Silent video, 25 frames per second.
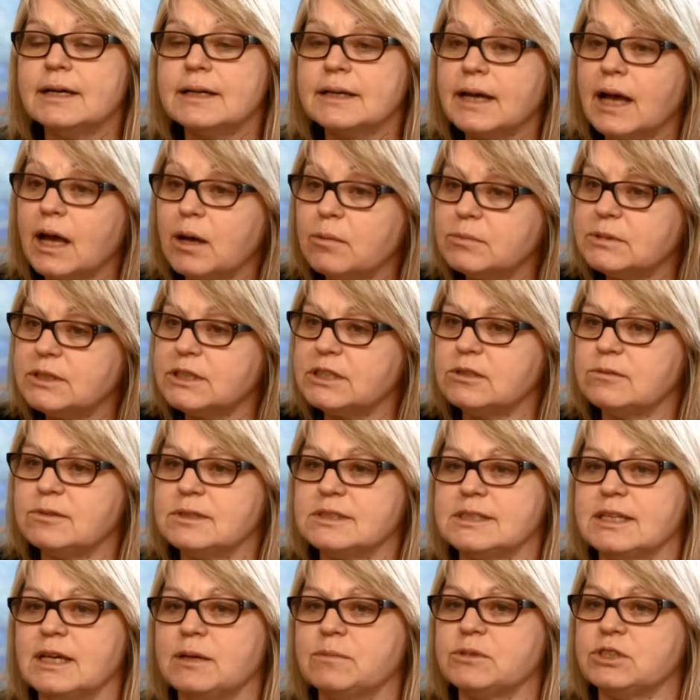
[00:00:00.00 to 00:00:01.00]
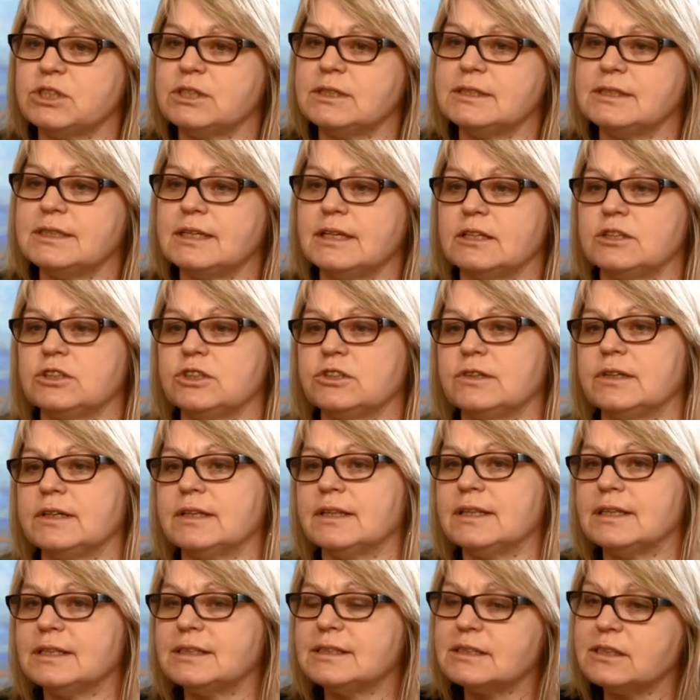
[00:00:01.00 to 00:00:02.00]
come to the reception center
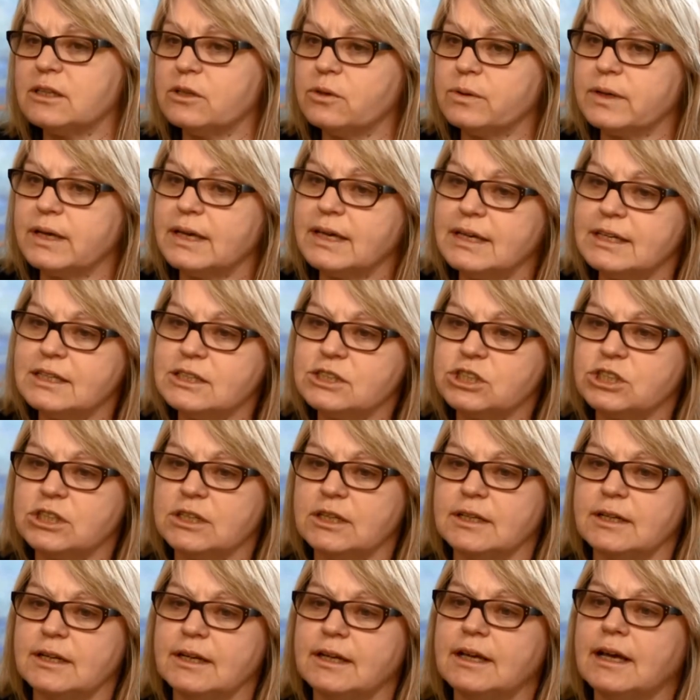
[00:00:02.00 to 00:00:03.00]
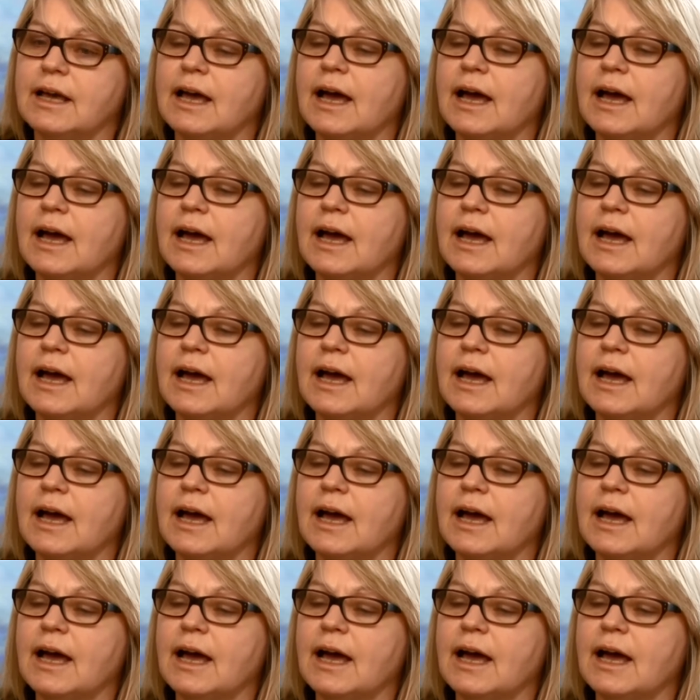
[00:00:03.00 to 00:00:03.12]
at this location,